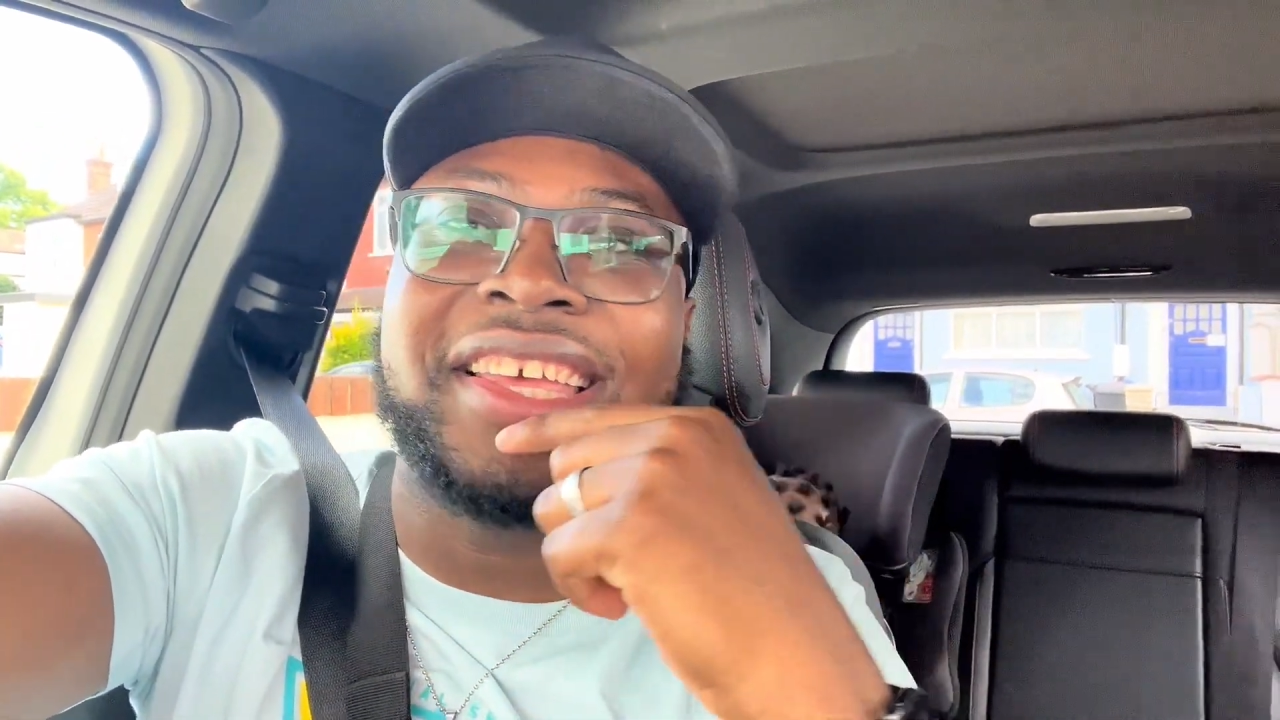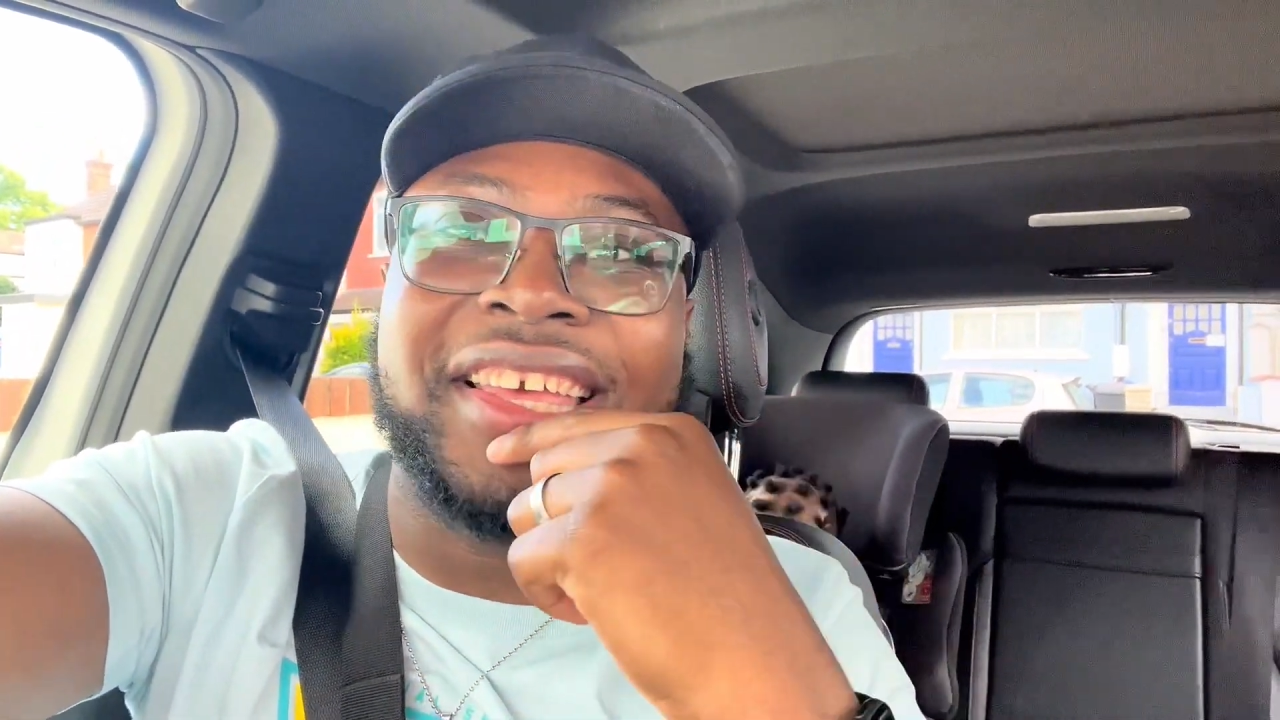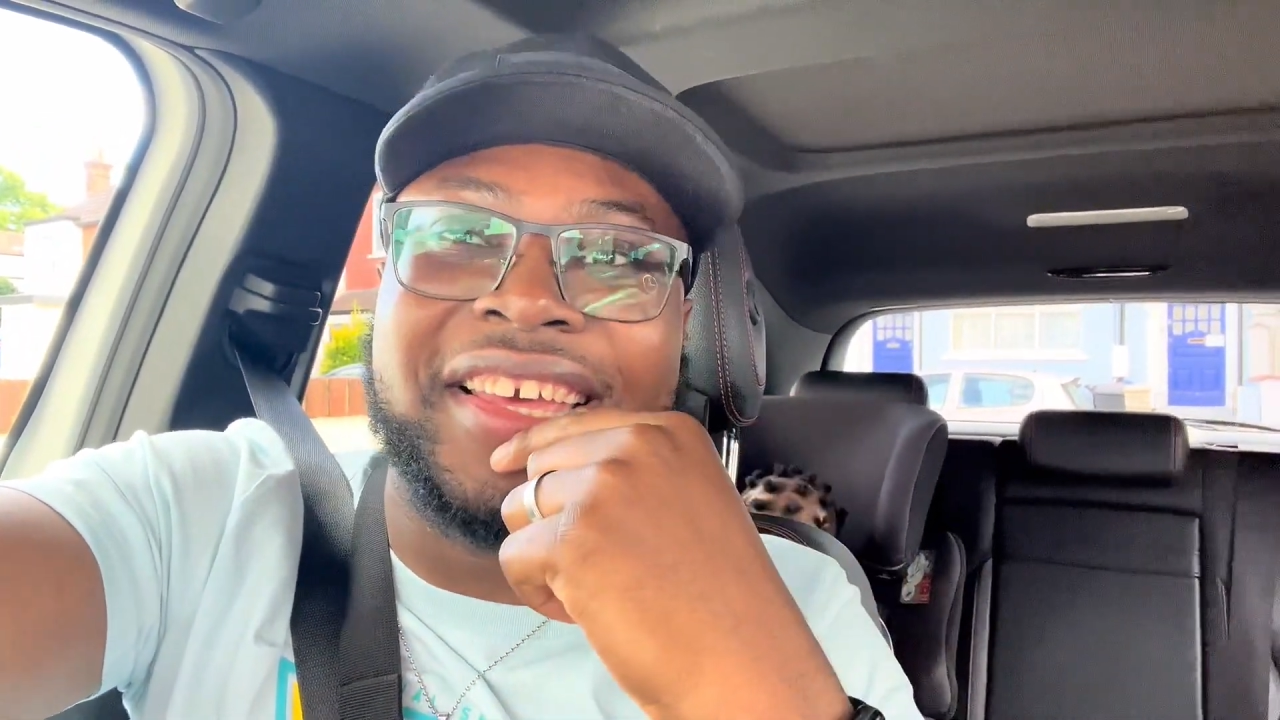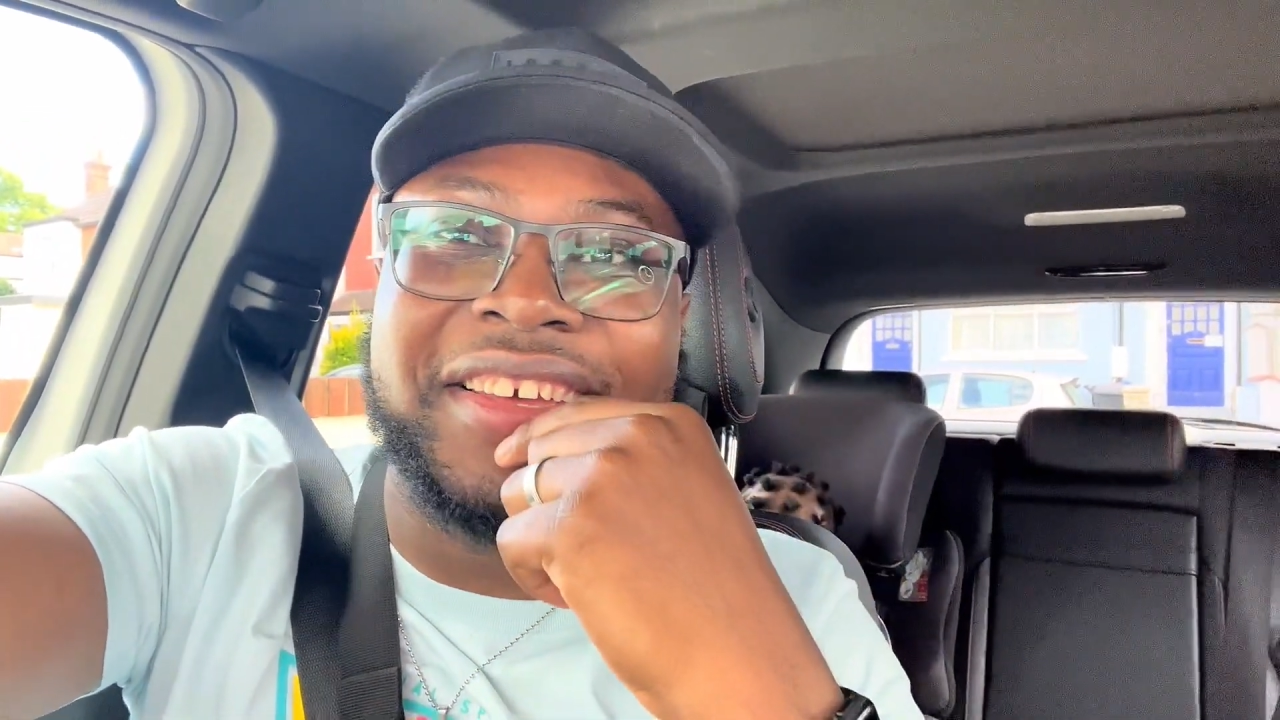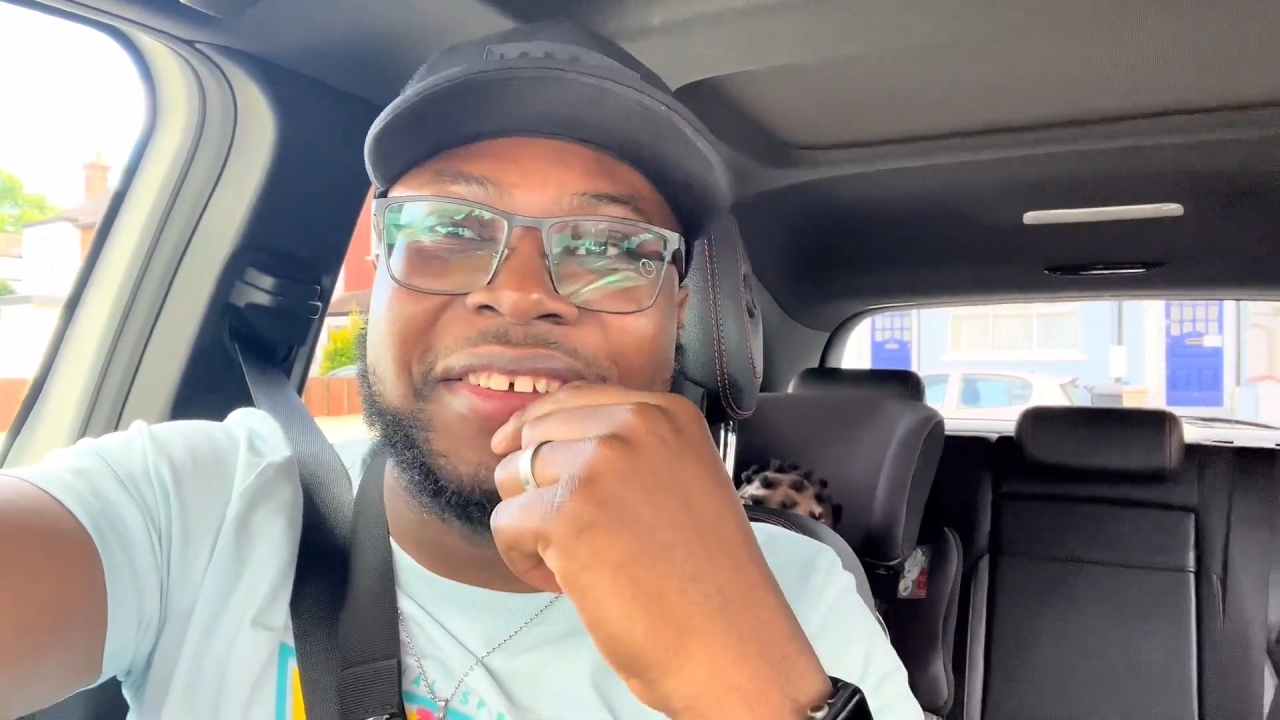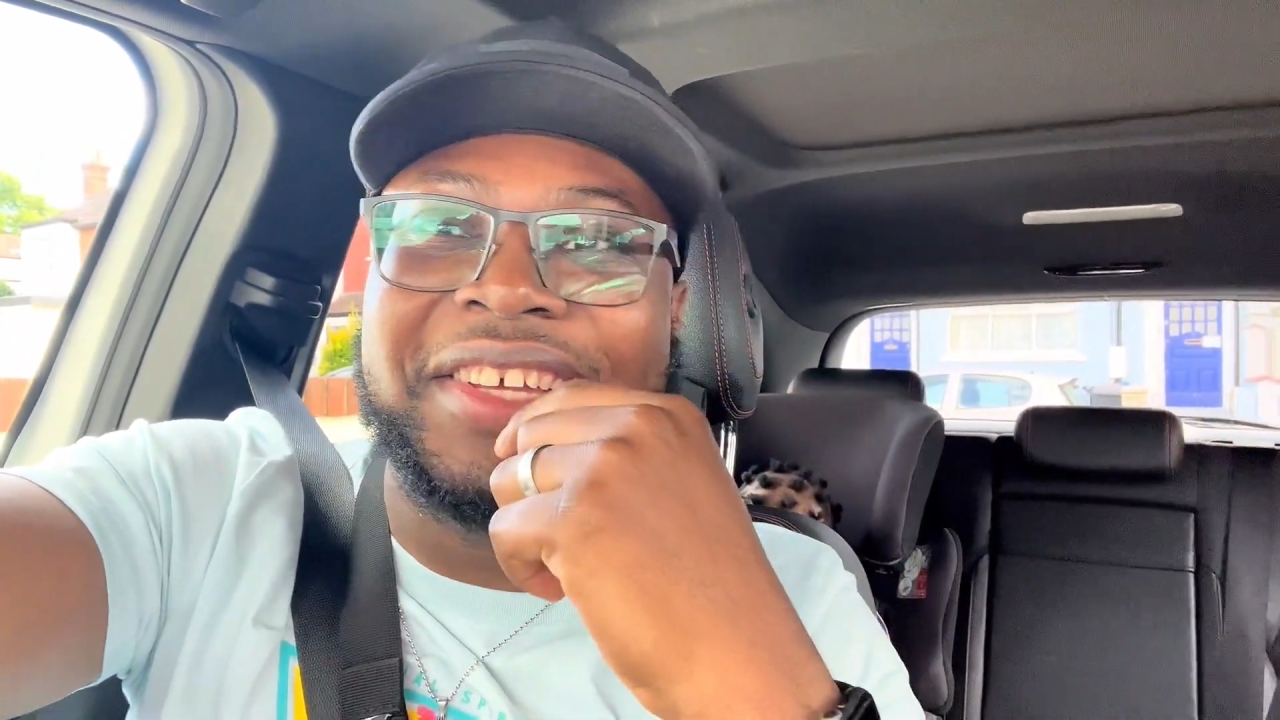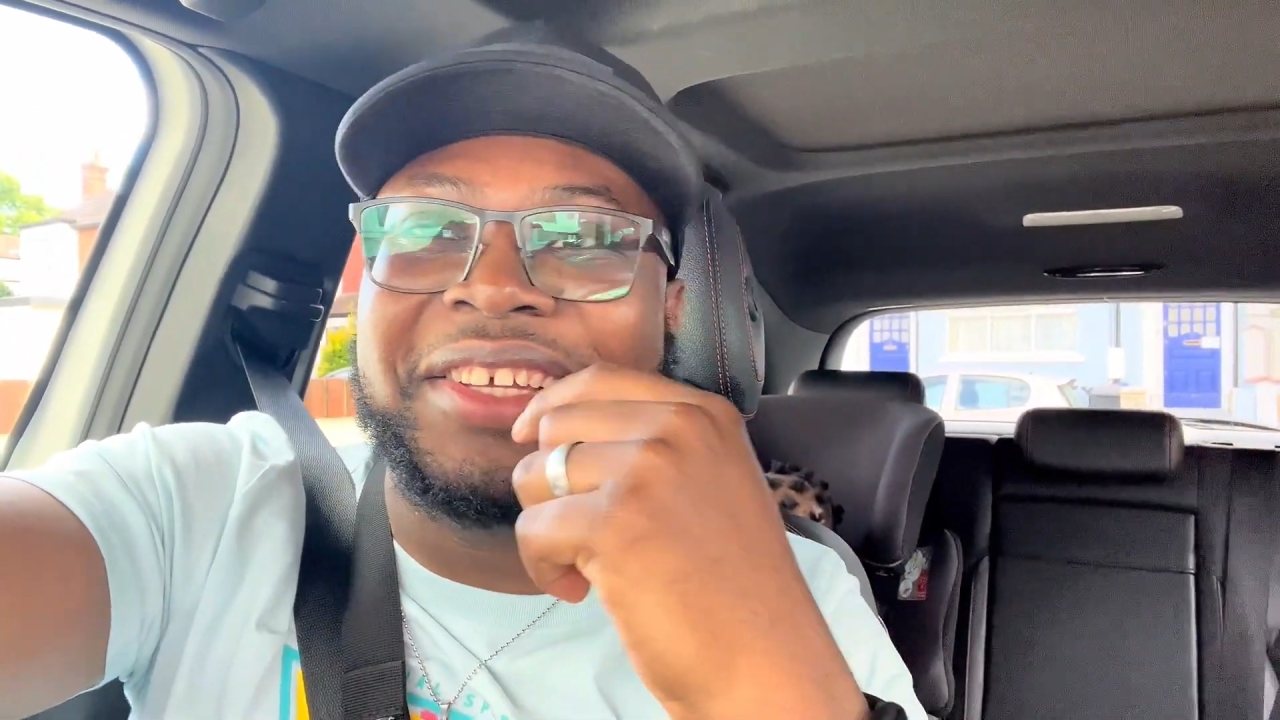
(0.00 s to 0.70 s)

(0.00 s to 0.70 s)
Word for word: yeah?